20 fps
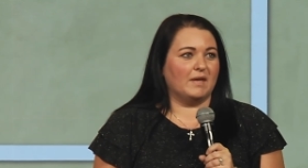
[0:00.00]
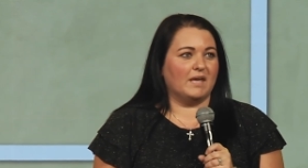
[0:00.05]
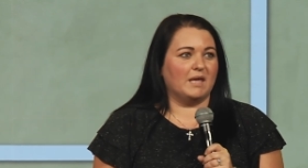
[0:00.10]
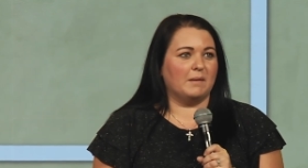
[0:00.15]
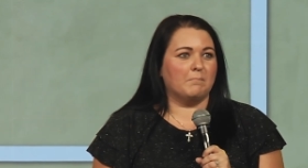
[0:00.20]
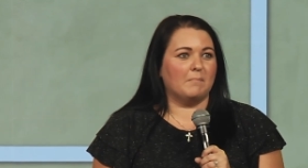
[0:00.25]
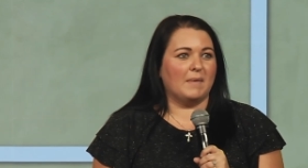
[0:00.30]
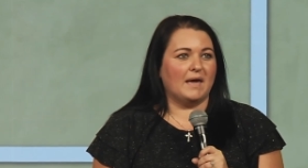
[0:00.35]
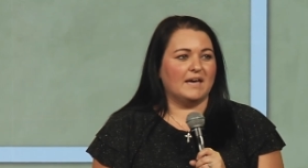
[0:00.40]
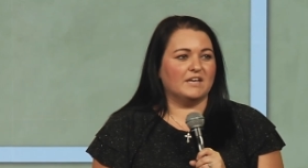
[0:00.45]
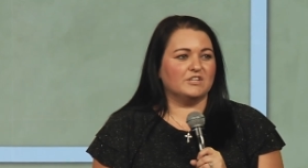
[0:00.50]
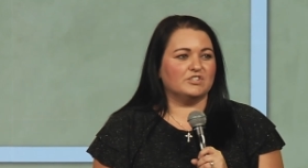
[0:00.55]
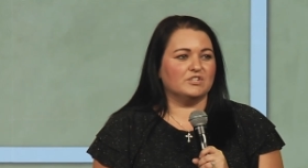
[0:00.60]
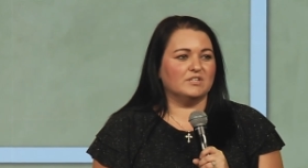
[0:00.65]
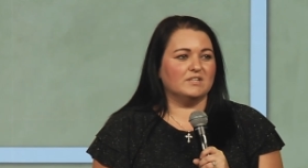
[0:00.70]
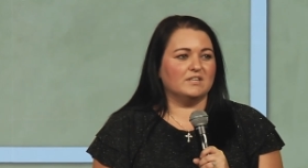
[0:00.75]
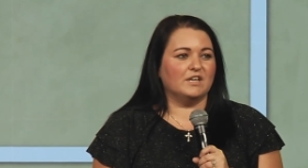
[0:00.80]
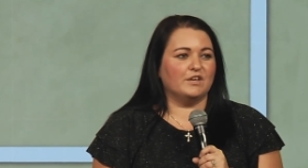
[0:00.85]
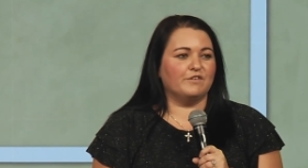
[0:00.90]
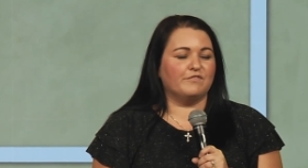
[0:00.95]

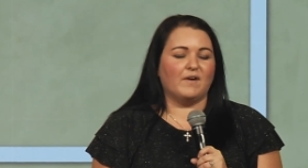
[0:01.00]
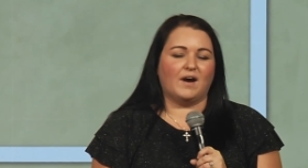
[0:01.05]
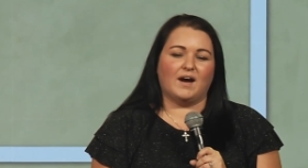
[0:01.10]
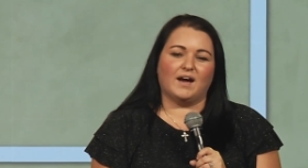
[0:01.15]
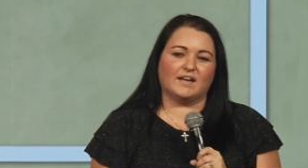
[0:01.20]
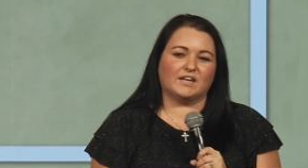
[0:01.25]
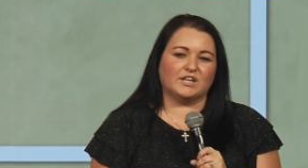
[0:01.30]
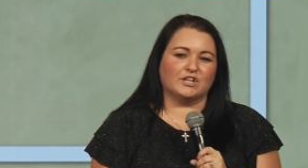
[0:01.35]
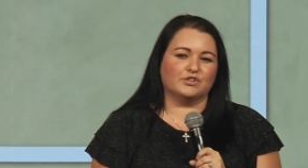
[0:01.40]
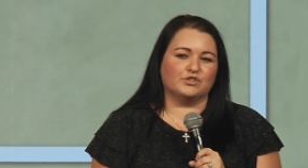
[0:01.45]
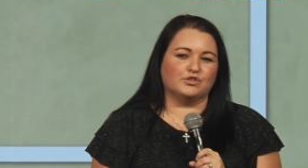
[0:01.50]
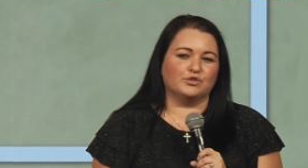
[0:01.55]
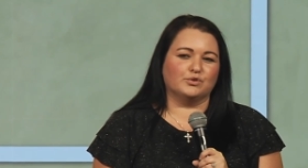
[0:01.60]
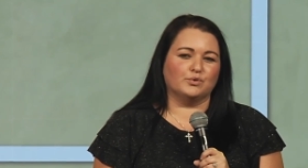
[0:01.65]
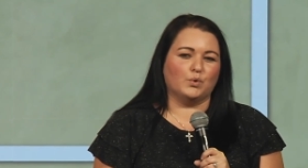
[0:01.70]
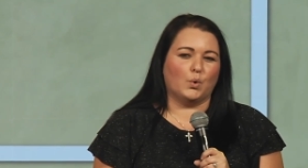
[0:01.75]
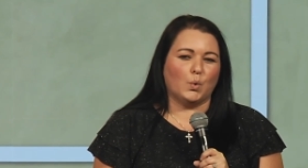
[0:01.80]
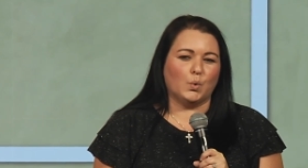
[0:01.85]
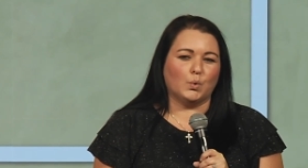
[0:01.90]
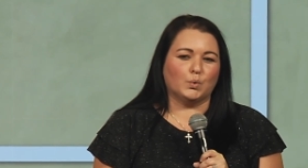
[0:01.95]
imagine if I can do
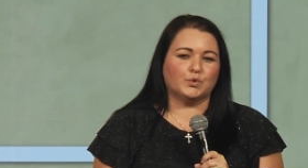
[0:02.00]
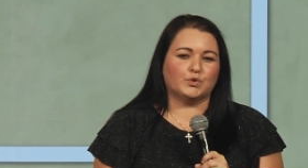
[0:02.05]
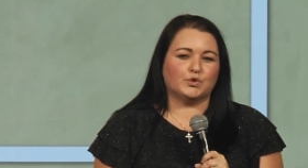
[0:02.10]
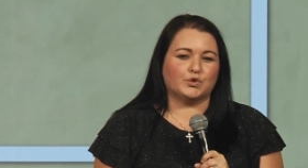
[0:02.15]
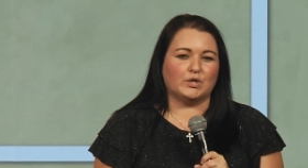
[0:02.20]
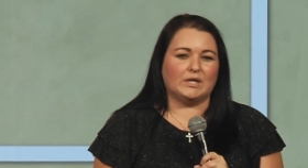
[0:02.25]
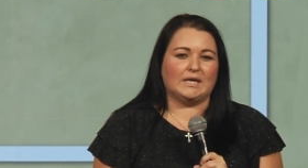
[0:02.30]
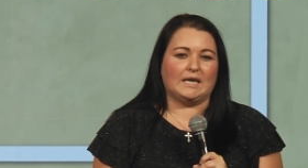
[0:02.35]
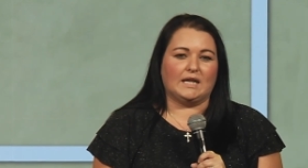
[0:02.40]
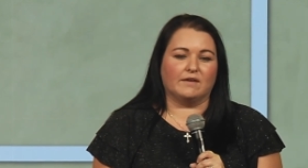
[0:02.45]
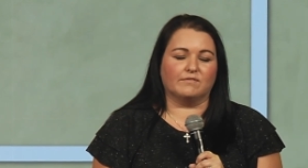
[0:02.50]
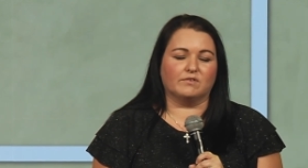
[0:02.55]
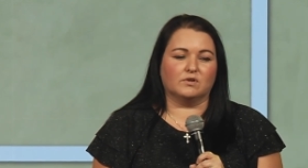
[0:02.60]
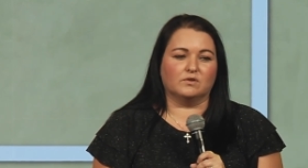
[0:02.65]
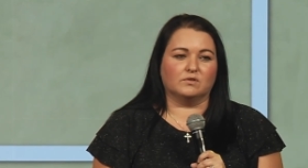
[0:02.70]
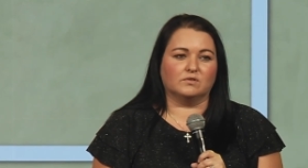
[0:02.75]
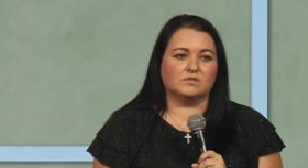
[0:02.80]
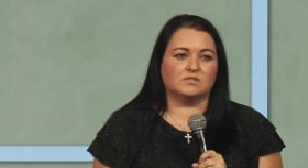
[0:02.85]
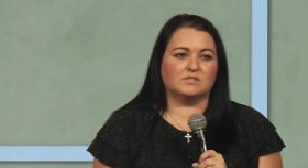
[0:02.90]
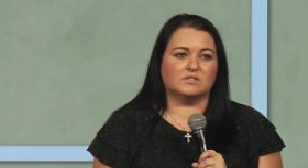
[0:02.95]
all three
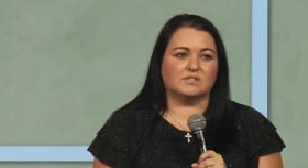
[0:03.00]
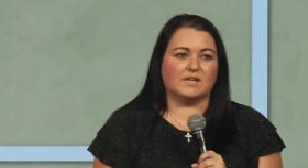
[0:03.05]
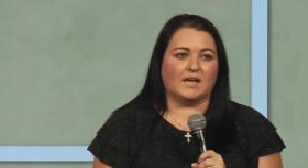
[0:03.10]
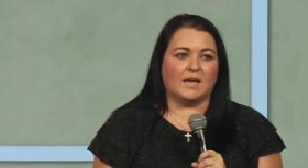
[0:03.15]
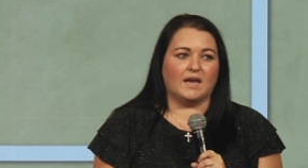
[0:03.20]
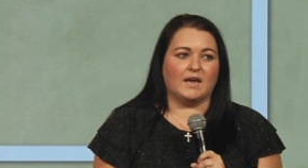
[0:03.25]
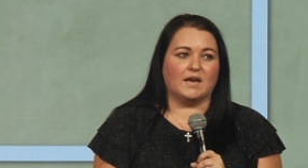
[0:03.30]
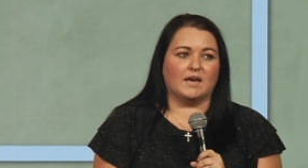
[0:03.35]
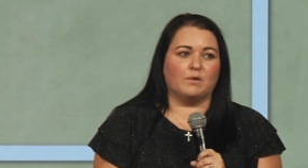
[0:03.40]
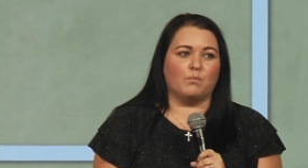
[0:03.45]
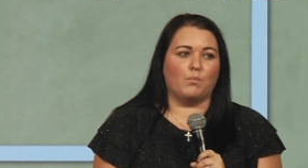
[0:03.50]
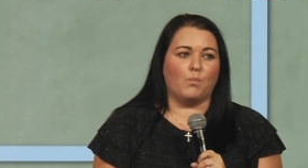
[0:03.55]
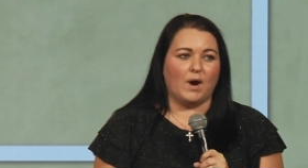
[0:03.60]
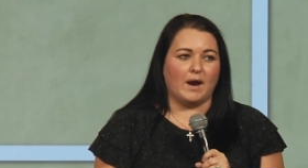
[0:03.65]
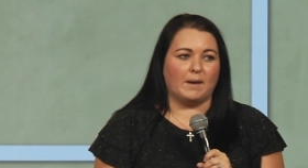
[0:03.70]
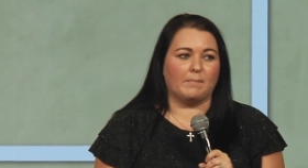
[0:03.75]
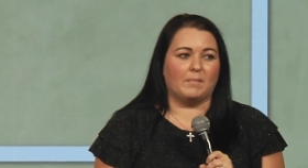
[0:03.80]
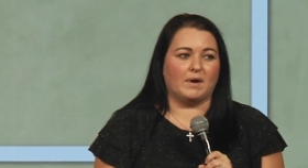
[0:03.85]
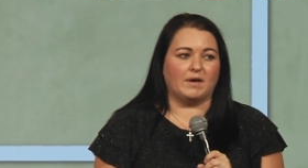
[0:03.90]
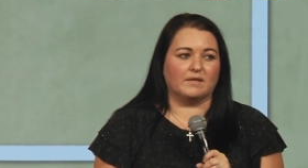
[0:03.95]
levels in
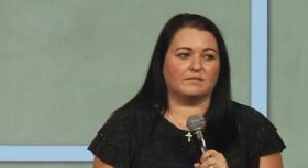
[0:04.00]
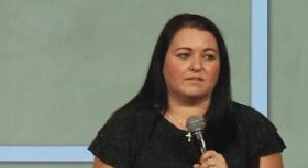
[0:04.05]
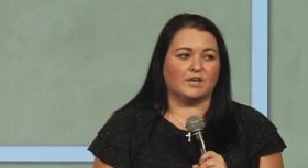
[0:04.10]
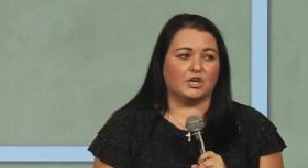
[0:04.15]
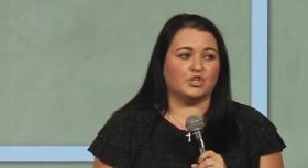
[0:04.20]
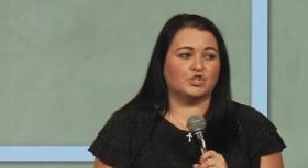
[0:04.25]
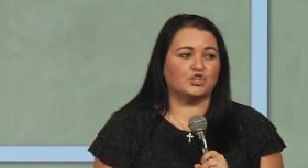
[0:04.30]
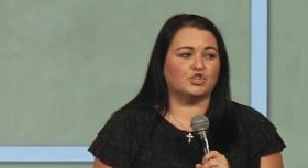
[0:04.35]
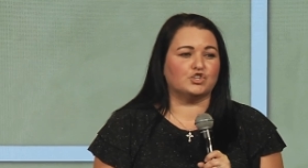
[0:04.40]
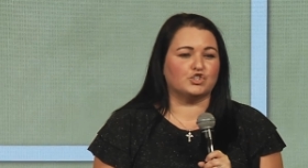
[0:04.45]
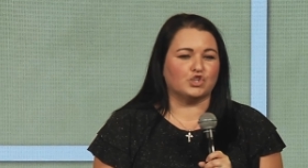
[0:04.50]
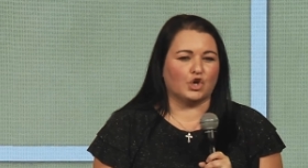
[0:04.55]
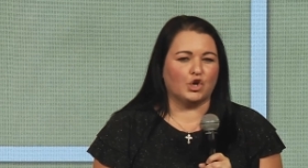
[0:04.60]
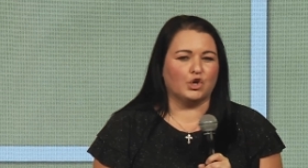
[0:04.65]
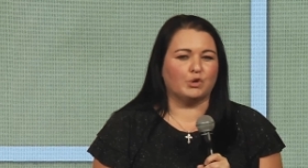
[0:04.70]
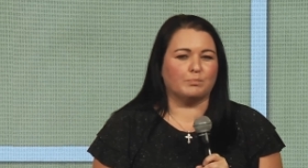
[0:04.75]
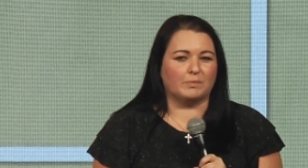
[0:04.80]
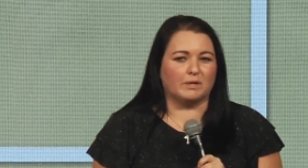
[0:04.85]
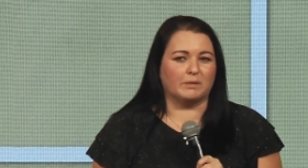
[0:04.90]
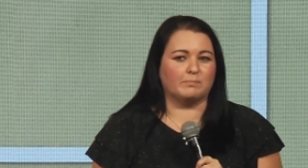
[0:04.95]
one month and show
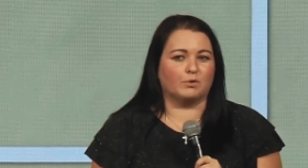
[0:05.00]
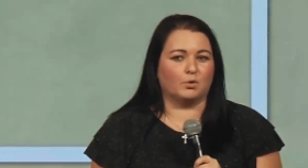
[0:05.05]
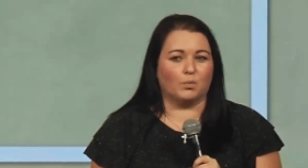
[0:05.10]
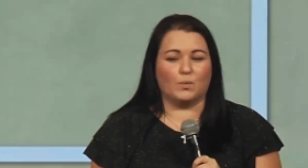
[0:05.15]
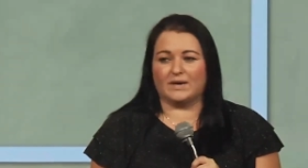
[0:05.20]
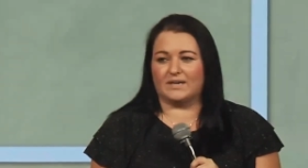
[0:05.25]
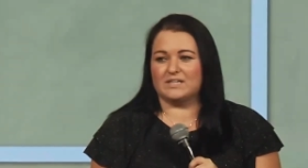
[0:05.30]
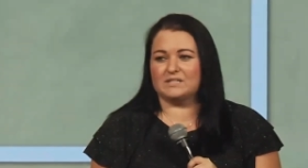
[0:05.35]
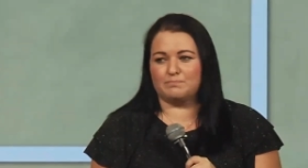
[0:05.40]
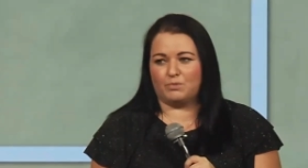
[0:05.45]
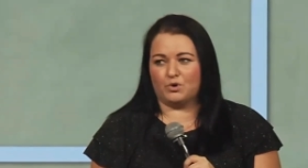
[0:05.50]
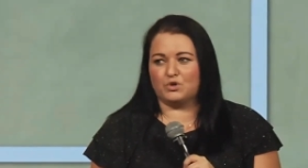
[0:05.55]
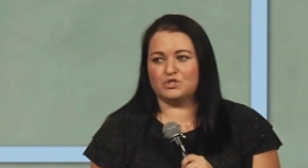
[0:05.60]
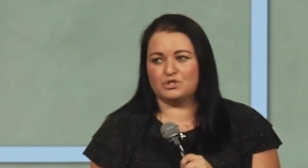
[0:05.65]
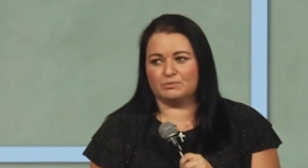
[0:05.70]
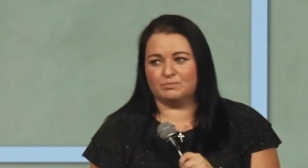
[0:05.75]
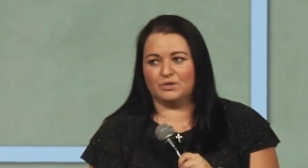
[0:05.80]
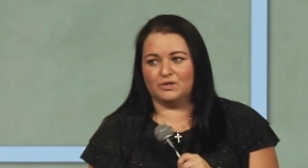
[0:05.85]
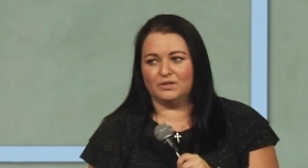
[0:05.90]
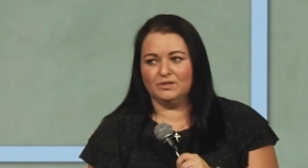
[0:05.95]
people what is
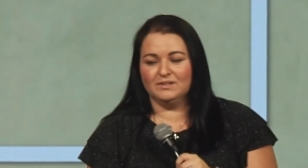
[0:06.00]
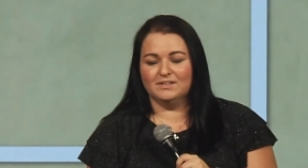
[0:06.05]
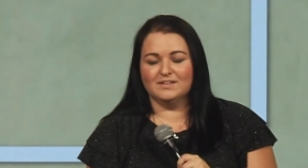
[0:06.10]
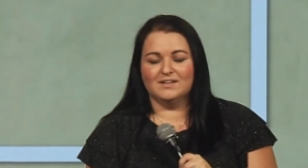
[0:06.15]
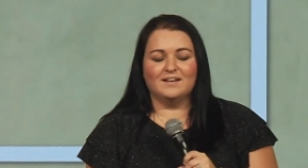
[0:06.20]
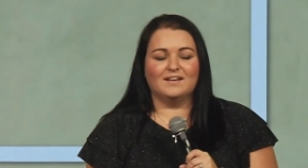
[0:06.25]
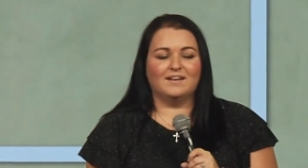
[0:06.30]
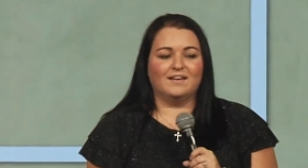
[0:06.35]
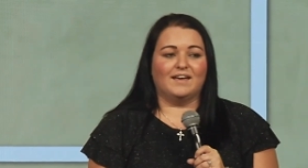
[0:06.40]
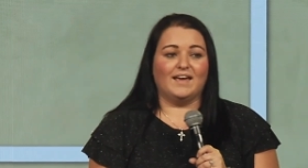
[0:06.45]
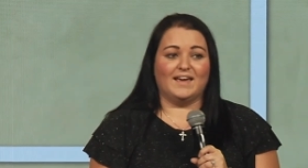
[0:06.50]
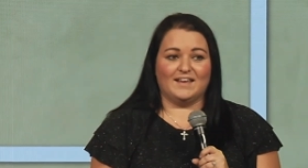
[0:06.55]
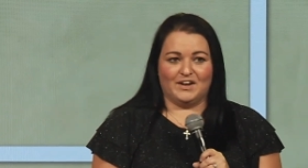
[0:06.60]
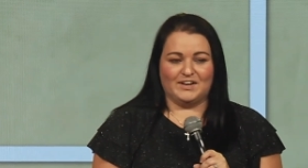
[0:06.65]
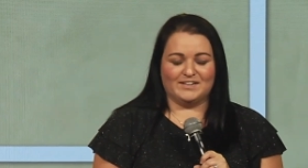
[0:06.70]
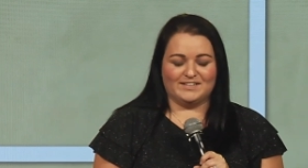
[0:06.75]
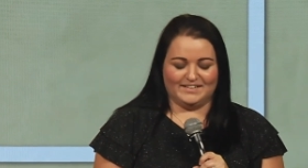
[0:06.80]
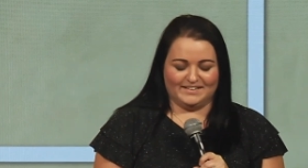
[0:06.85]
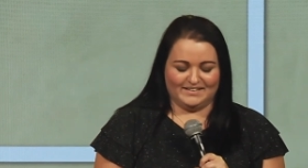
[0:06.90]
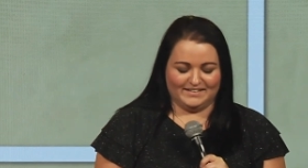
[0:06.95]
possible, and I
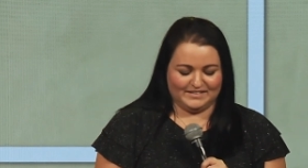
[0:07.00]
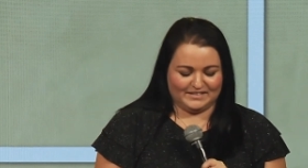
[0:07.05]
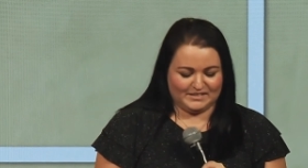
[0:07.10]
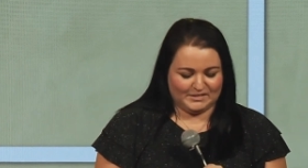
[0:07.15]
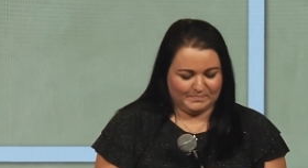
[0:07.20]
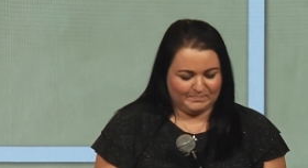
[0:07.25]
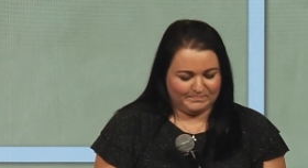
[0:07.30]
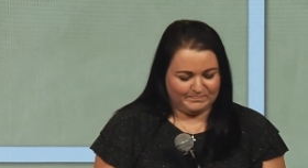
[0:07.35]
did it.